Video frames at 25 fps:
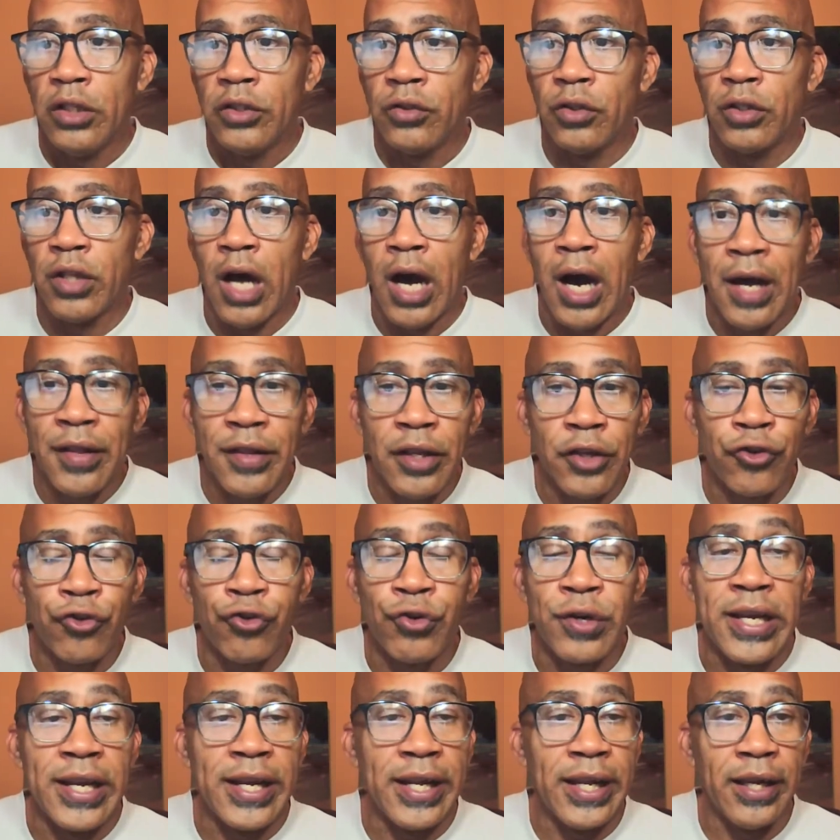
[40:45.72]
So the other
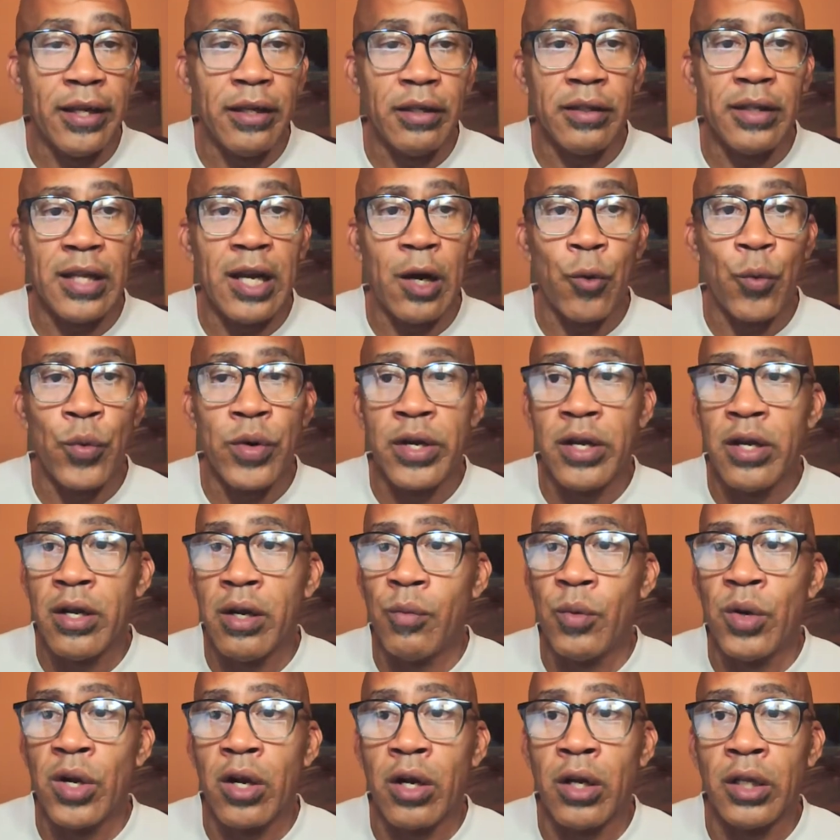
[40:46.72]
training that
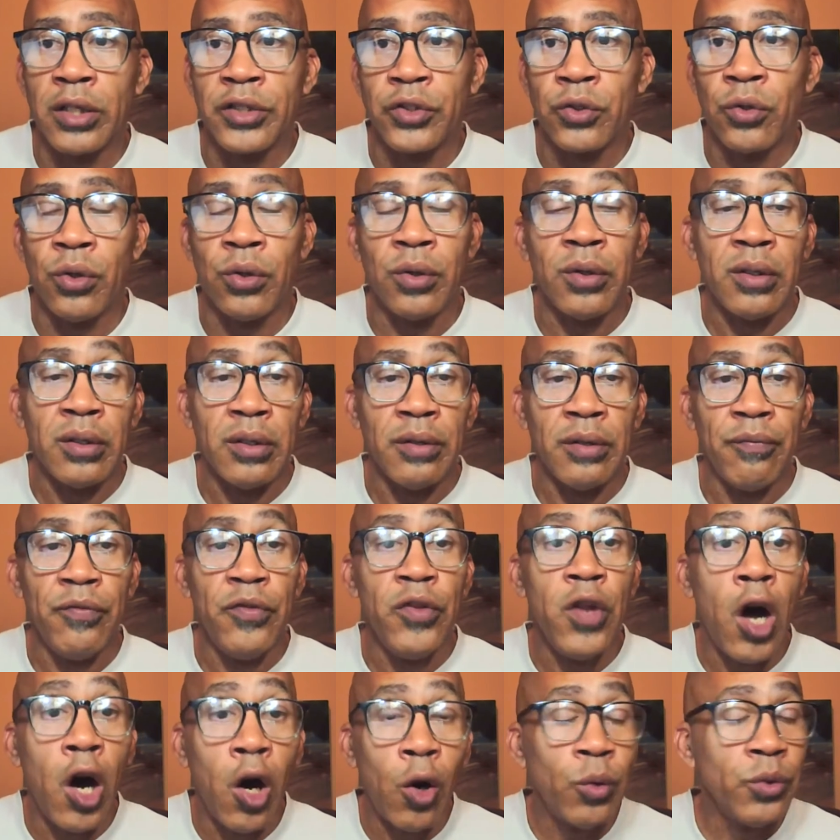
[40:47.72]
we're also
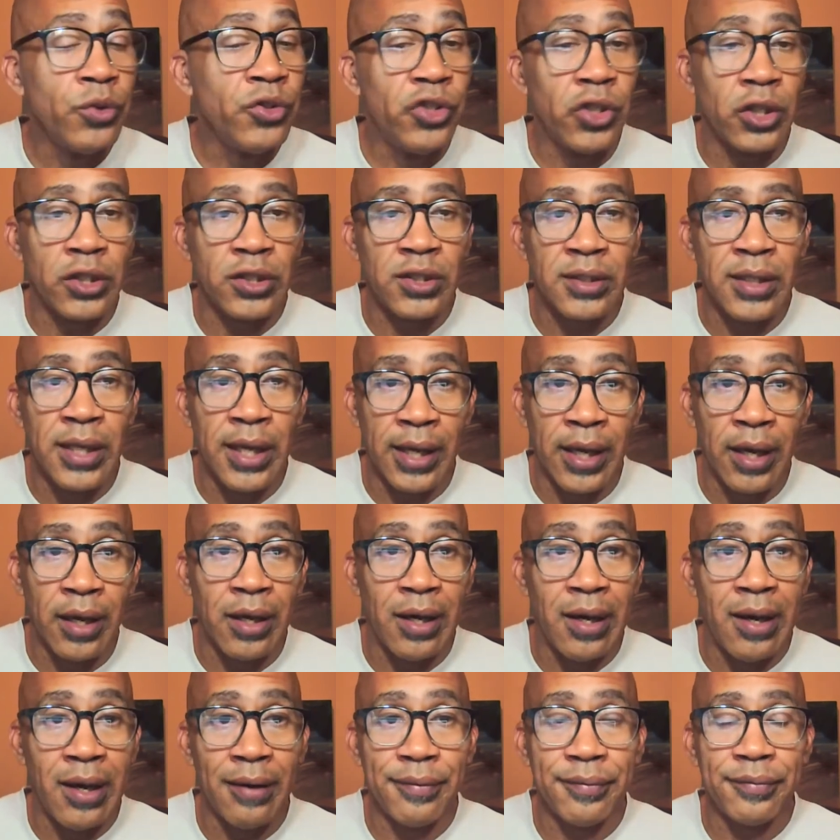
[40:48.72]
now just kicking
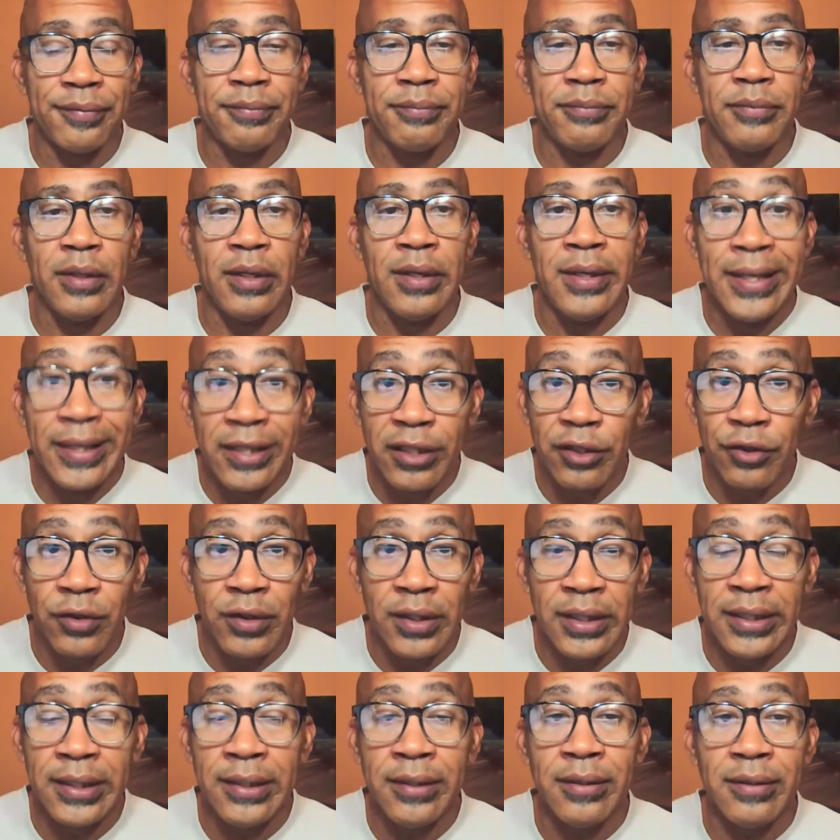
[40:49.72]
off,
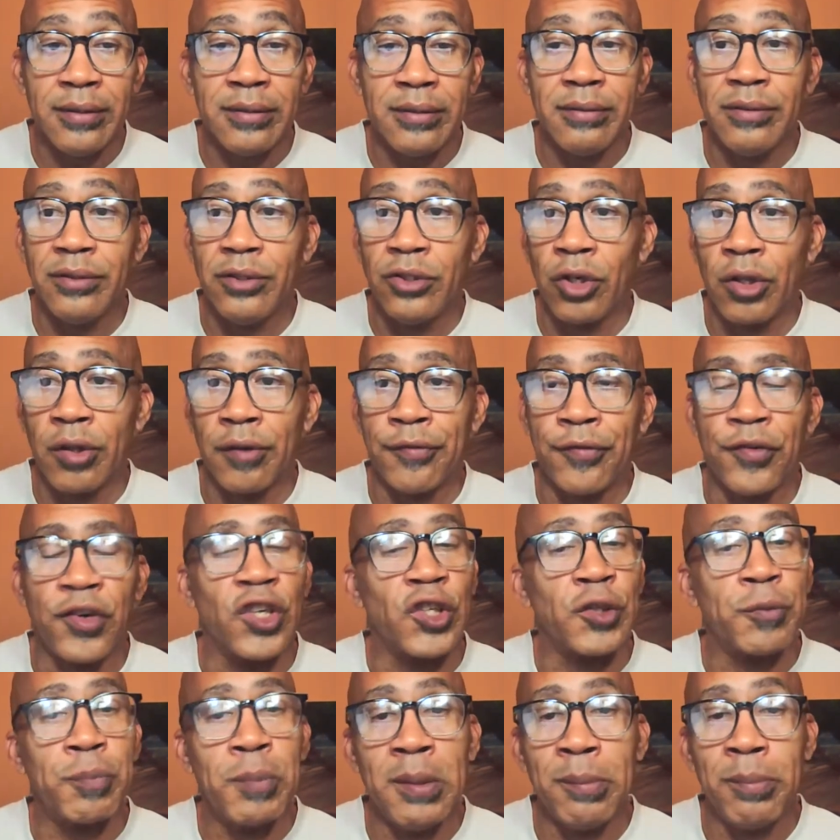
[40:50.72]
literally, you're the
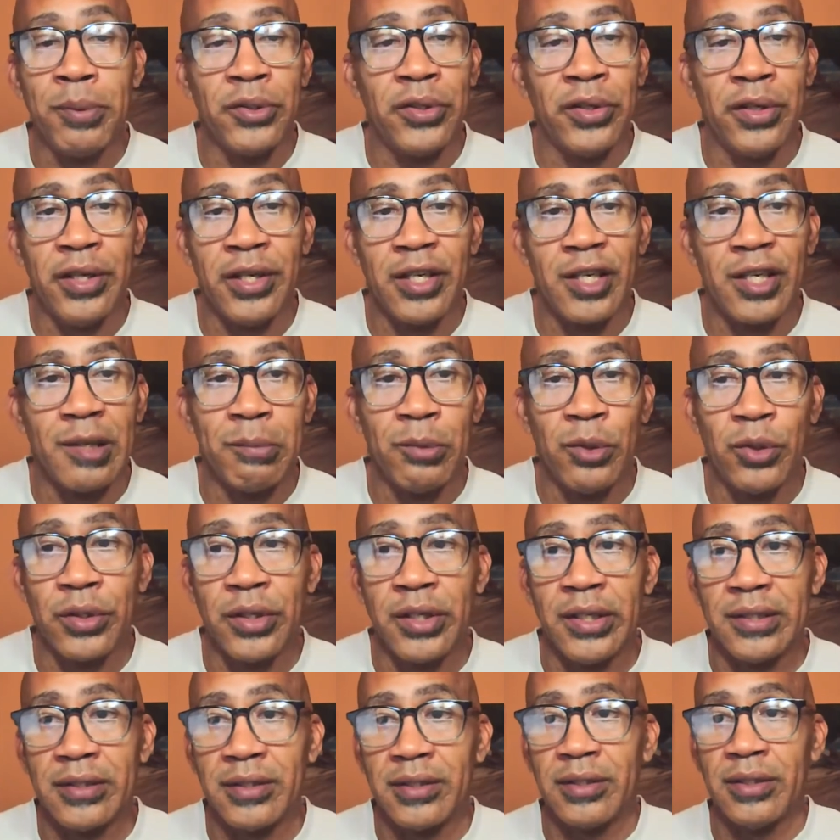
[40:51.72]
first people to hear
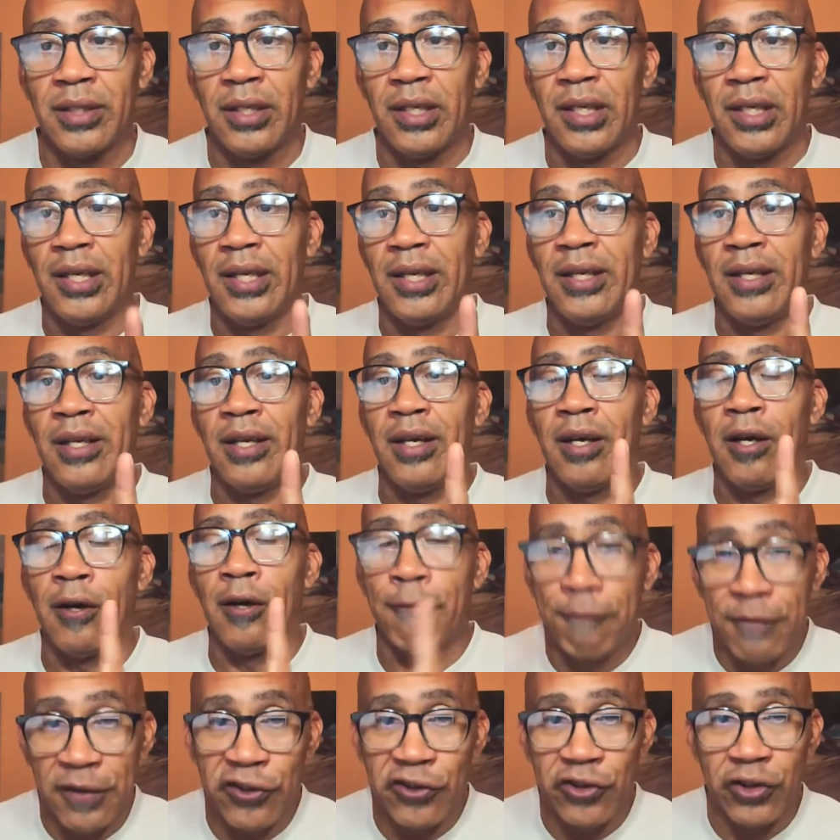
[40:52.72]
about this
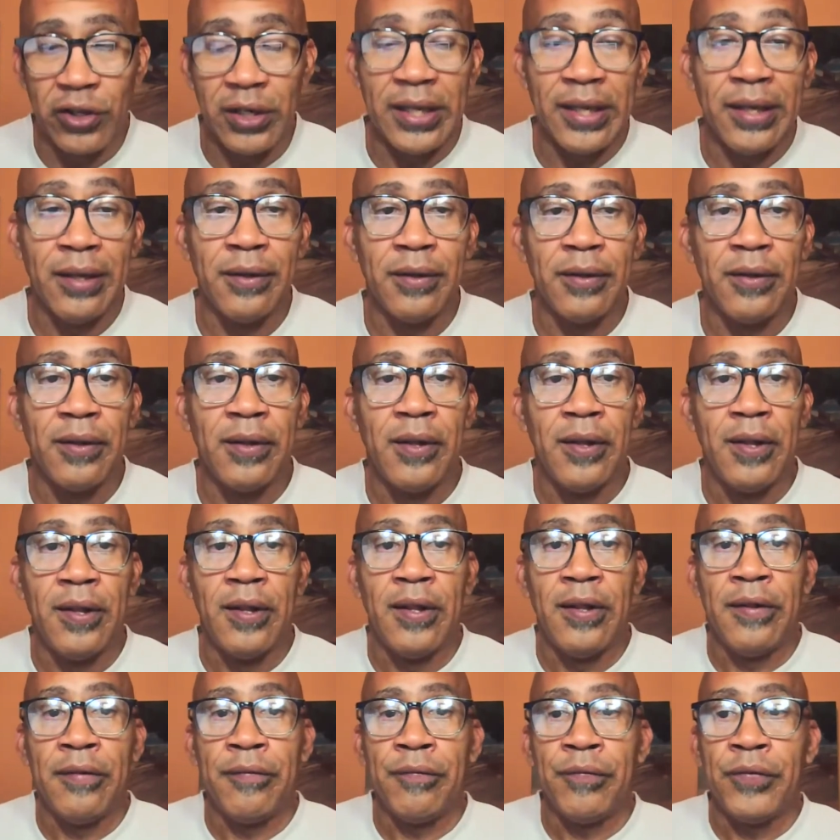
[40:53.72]
officially,
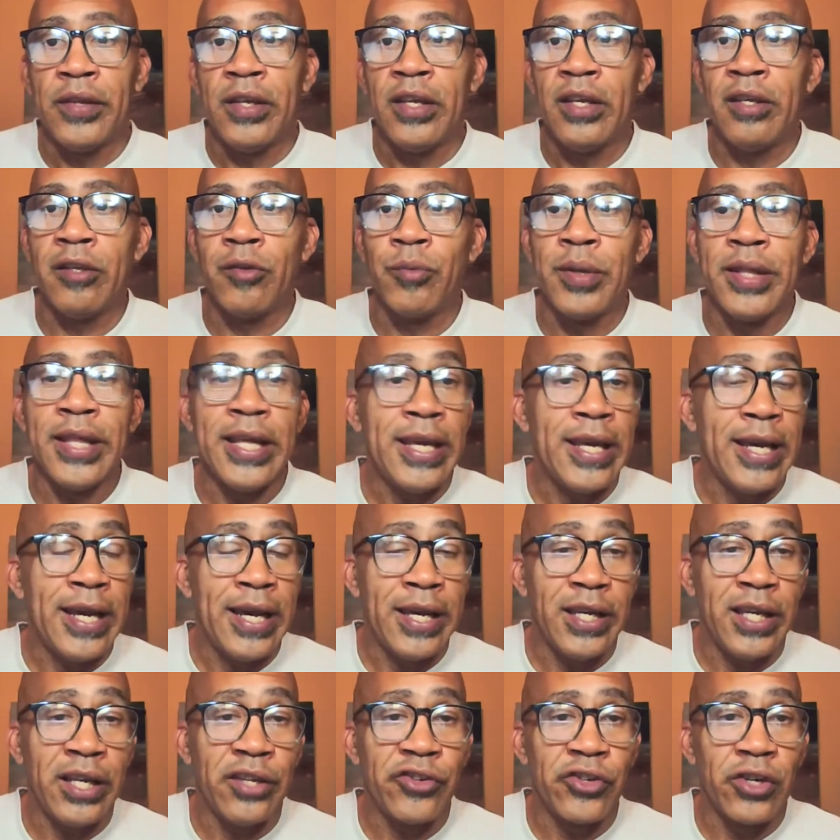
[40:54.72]
is with
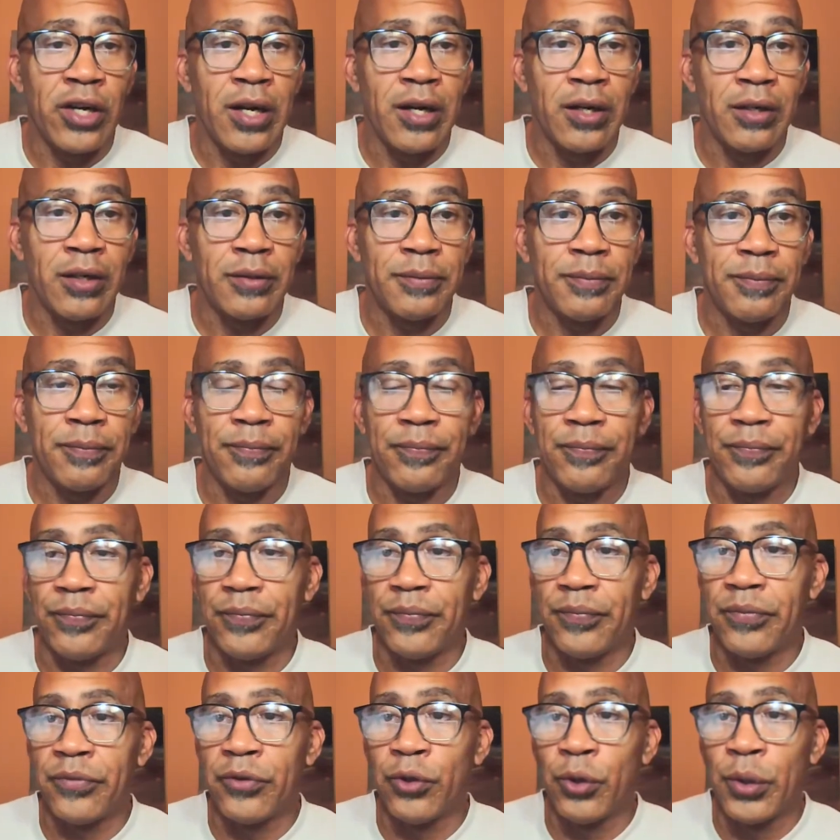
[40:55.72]
AIHR.
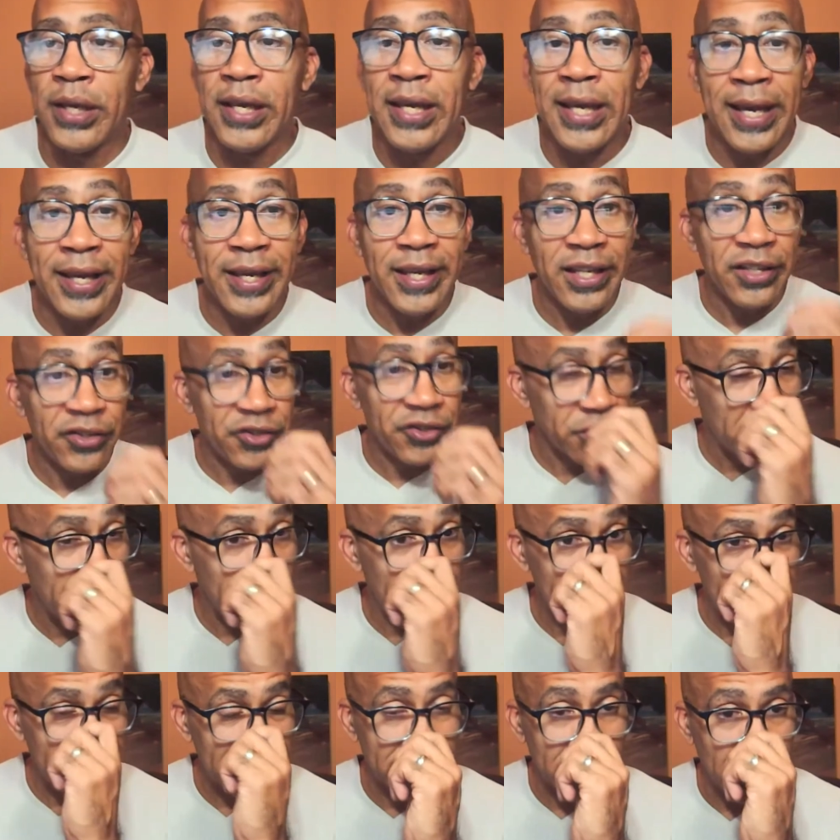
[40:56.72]
So
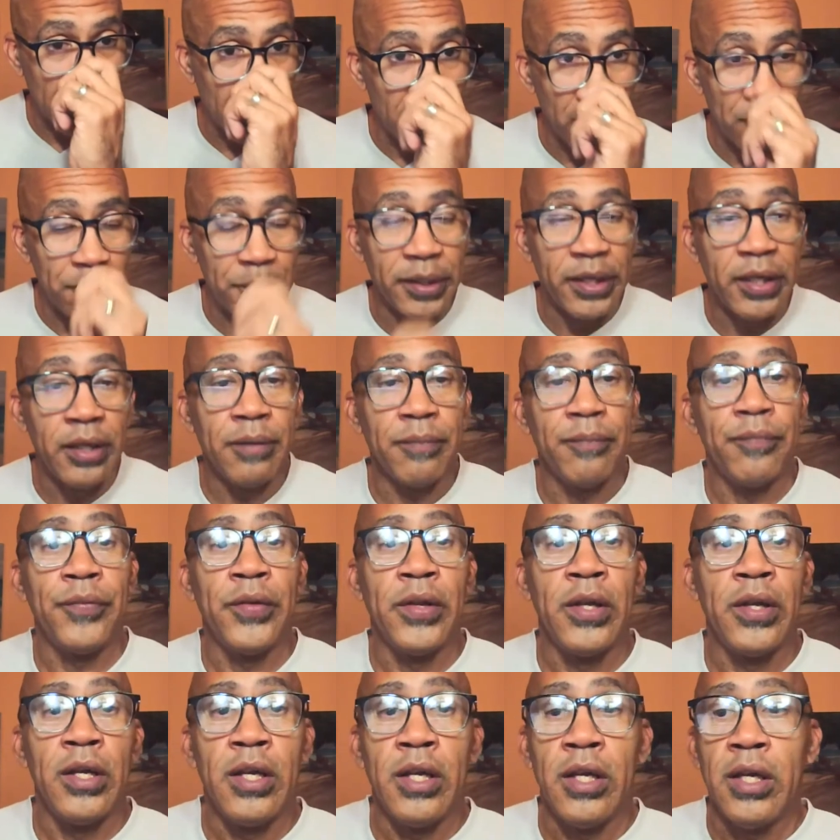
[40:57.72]
AIHR is a company.
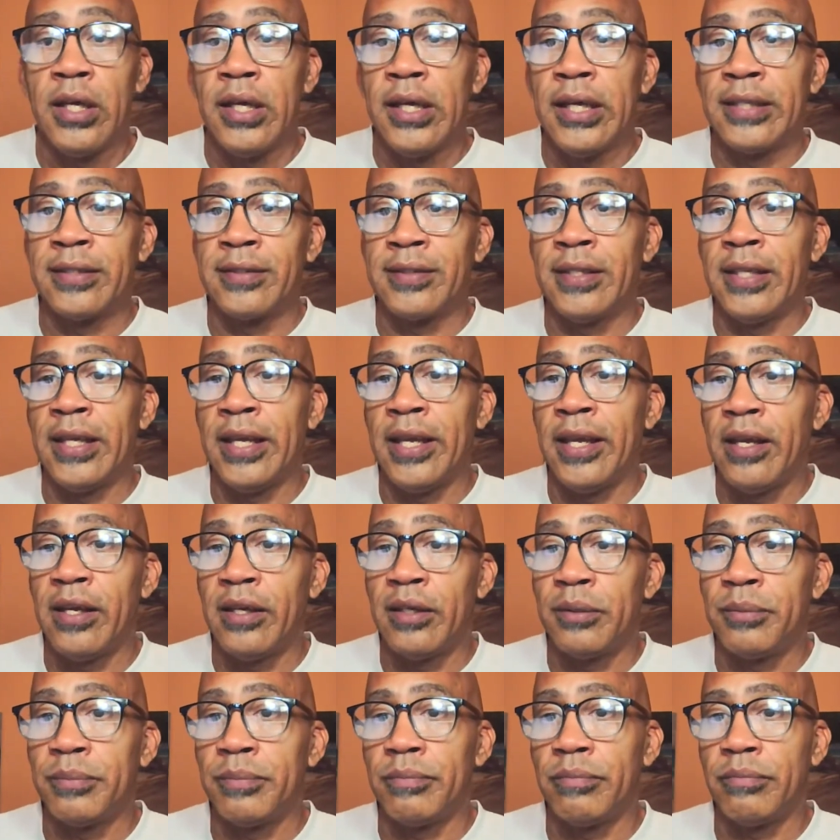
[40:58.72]
It's the